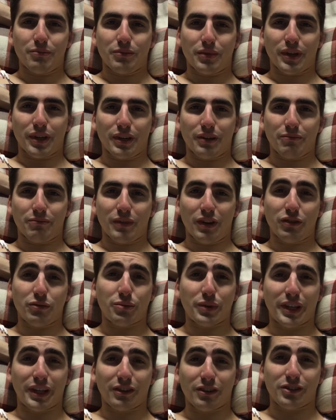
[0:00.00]
But
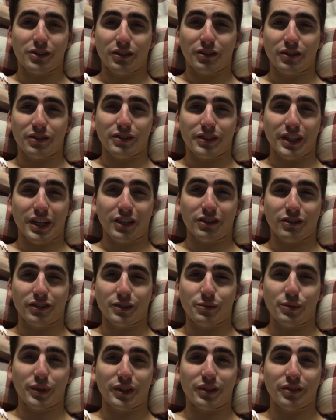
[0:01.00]
everybody here at Children's National
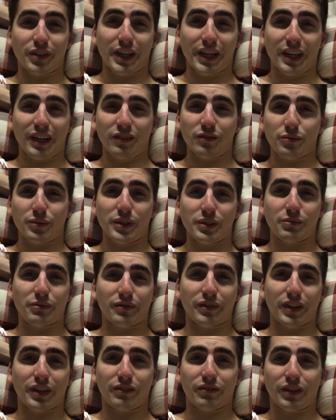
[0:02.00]
has been great. Everybody's been
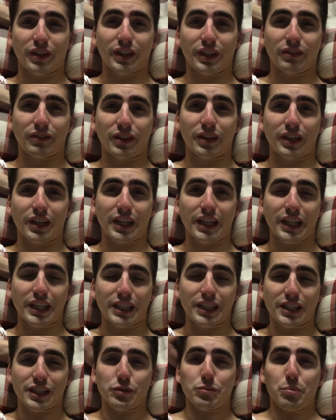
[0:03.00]
very friendly, very
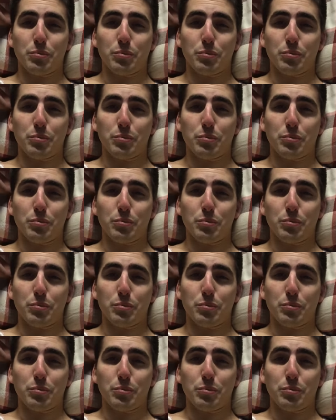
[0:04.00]
nice.